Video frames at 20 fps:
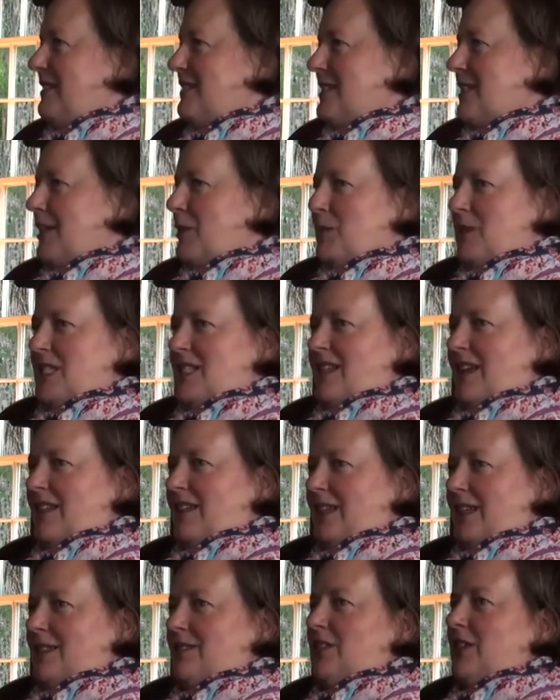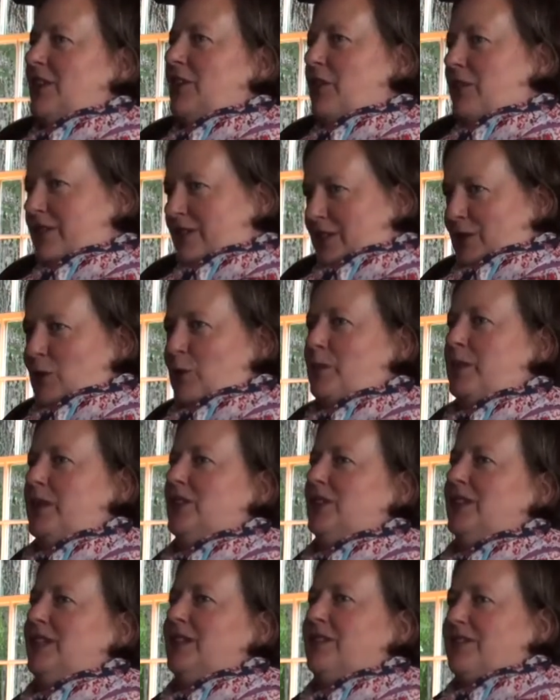Zingerman's Deli took over an old
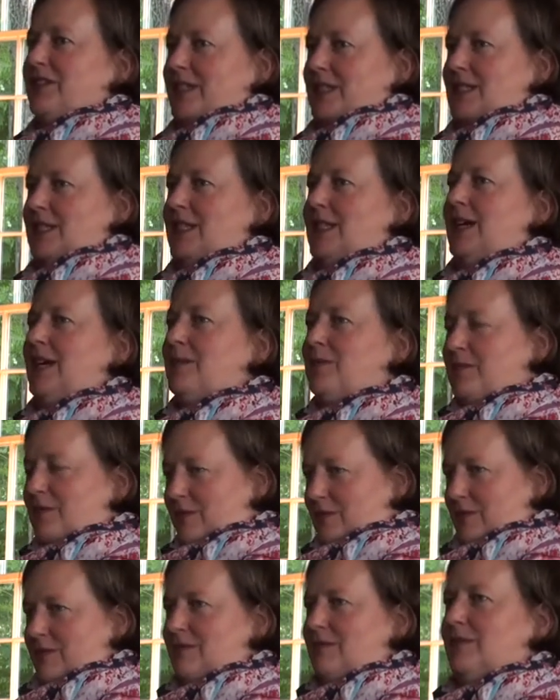building, fixed it up,